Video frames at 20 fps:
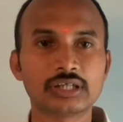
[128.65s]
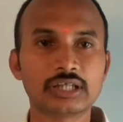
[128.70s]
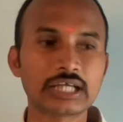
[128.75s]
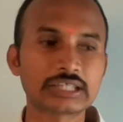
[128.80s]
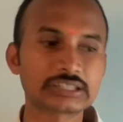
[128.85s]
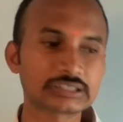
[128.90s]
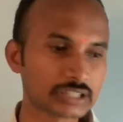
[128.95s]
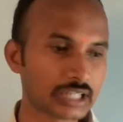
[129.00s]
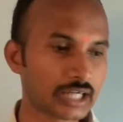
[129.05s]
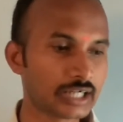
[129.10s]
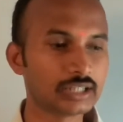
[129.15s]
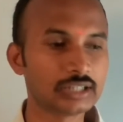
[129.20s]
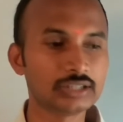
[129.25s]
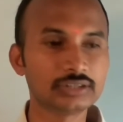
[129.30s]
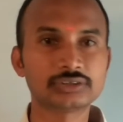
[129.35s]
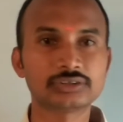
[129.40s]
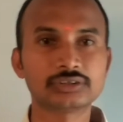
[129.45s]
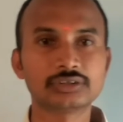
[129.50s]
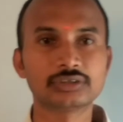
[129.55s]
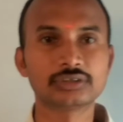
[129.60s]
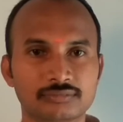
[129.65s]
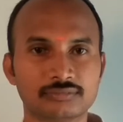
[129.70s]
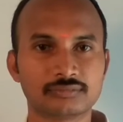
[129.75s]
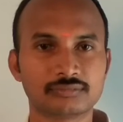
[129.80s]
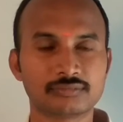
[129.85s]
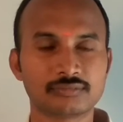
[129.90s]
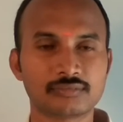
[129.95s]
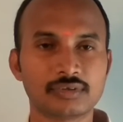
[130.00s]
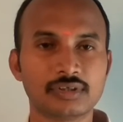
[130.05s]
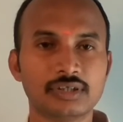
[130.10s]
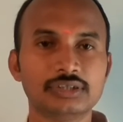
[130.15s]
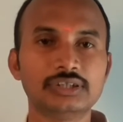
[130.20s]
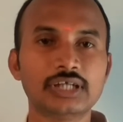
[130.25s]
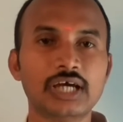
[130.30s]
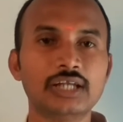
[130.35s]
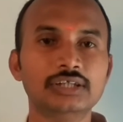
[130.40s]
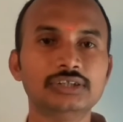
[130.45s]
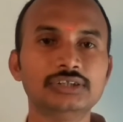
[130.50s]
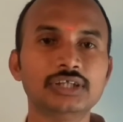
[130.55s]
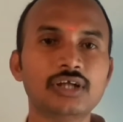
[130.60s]
Next scientist,
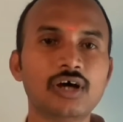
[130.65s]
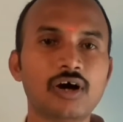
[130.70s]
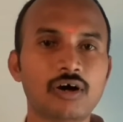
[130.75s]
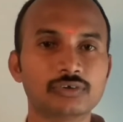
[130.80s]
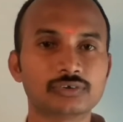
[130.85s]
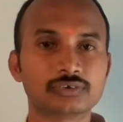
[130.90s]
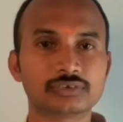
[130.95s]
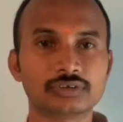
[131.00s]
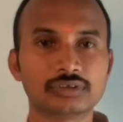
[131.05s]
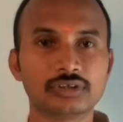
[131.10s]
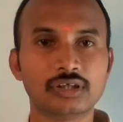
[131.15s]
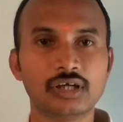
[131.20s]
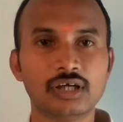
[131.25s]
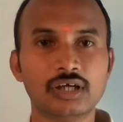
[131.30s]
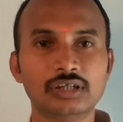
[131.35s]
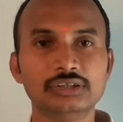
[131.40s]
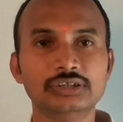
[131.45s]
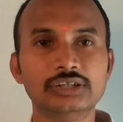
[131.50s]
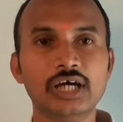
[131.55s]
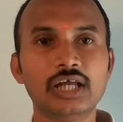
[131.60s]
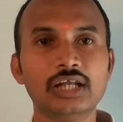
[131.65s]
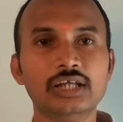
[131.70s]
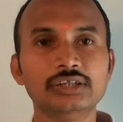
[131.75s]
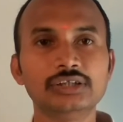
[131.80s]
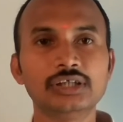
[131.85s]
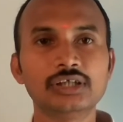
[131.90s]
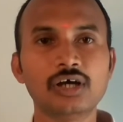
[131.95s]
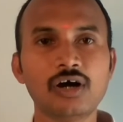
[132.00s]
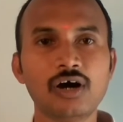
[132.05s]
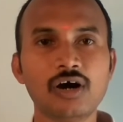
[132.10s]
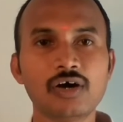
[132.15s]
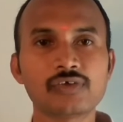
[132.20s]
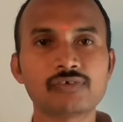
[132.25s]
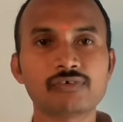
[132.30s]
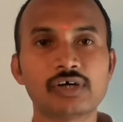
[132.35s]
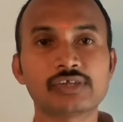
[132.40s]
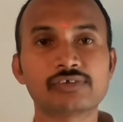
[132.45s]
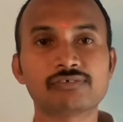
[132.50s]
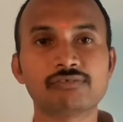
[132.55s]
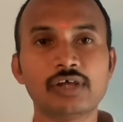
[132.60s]
John Ingenhousz. John
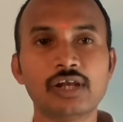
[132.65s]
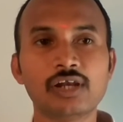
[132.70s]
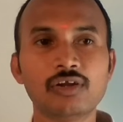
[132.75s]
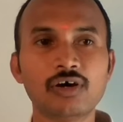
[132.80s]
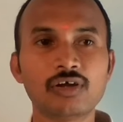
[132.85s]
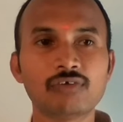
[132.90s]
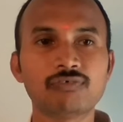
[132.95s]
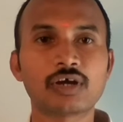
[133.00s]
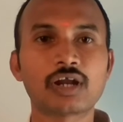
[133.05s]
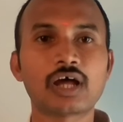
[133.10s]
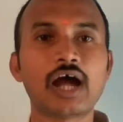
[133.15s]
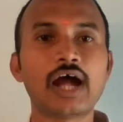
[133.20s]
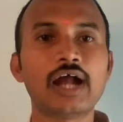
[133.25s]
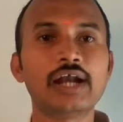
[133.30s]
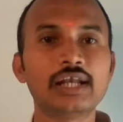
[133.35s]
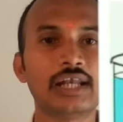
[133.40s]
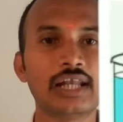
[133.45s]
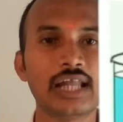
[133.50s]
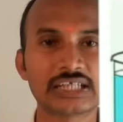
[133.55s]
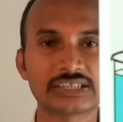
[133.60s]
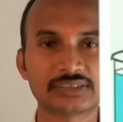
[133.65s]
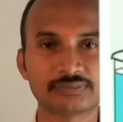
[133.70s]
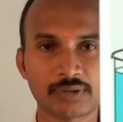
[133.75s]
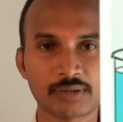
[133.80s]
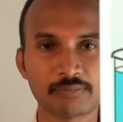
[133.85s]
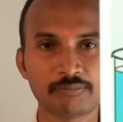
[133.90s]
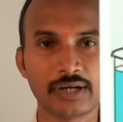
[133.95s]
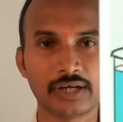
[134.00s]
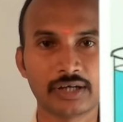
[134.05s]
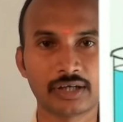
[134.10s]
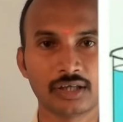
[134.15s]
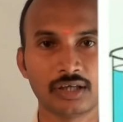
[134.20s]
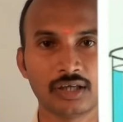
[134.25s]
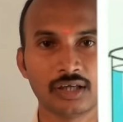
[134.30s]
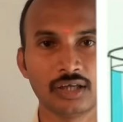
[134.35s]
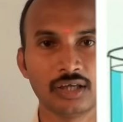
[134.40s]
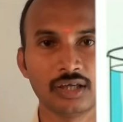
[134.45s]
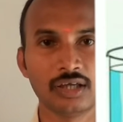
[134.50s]
Ingenhousz was well known for hydrilla experiment.